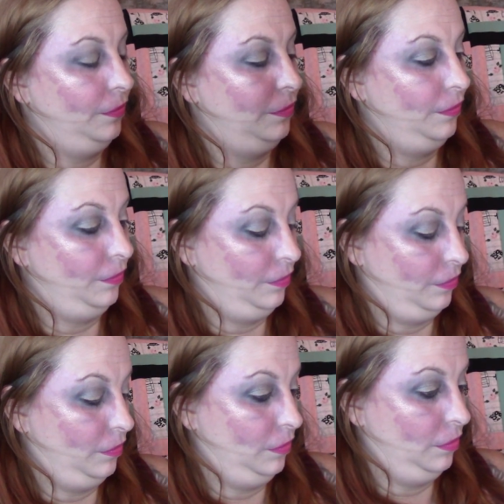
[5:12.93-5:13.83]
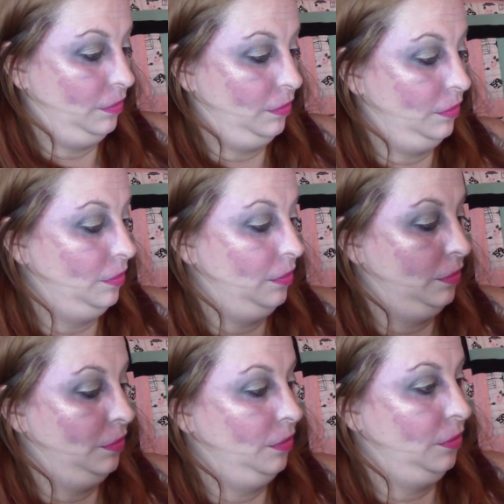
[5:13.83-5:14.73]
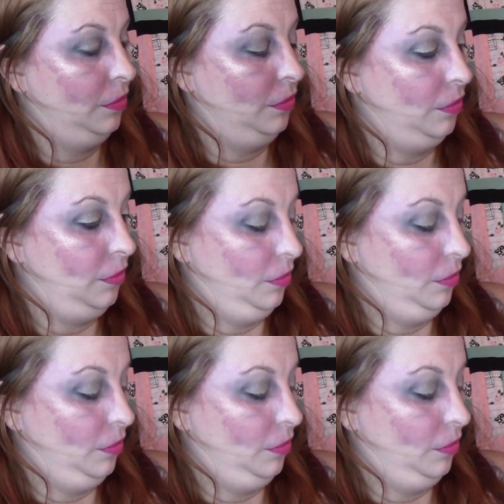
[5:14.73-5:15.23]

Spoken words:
(no one is talking)